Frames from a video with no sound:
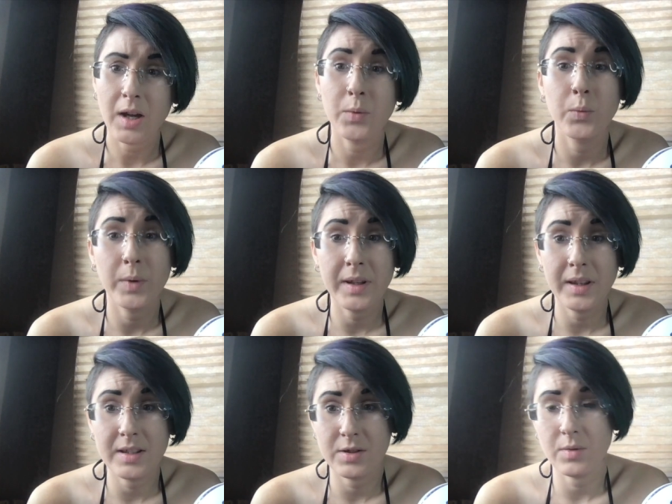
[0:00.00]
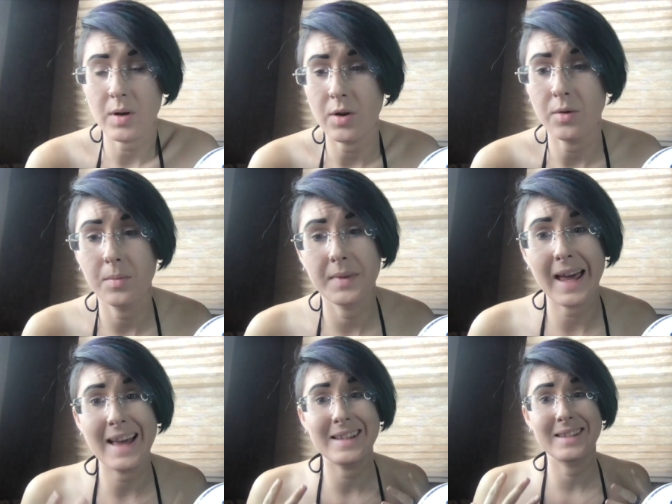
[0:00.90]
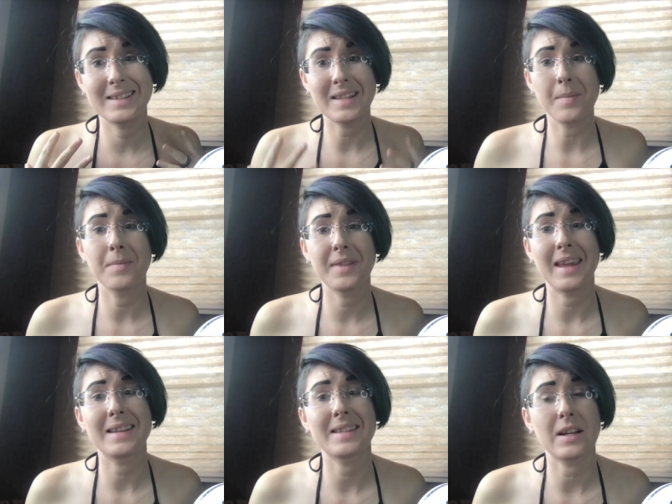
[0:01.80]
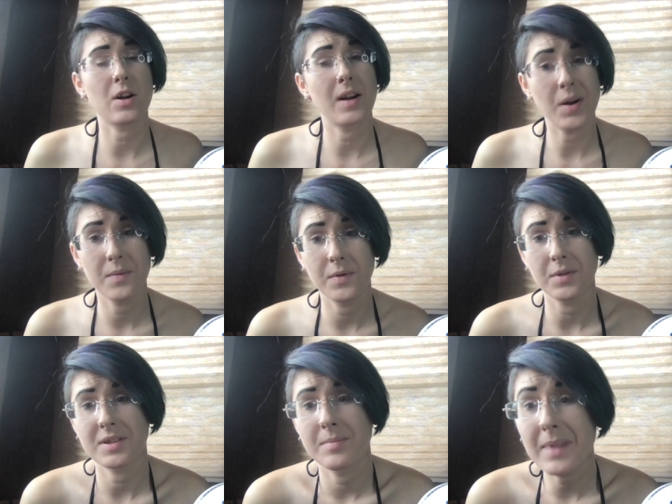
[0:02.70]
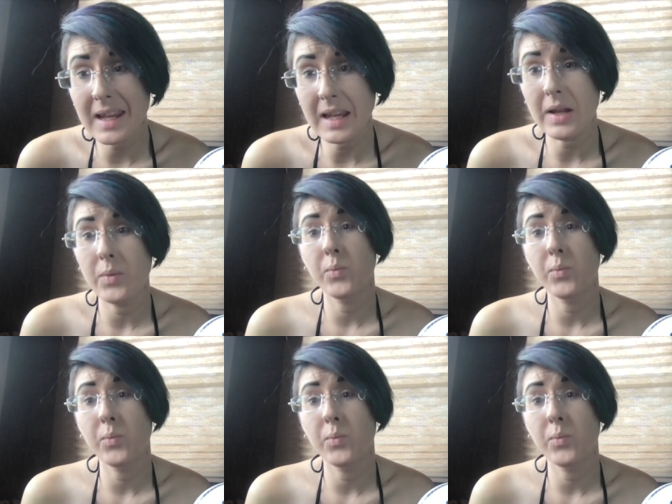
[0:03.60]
I really do hope that some things that are helpful to me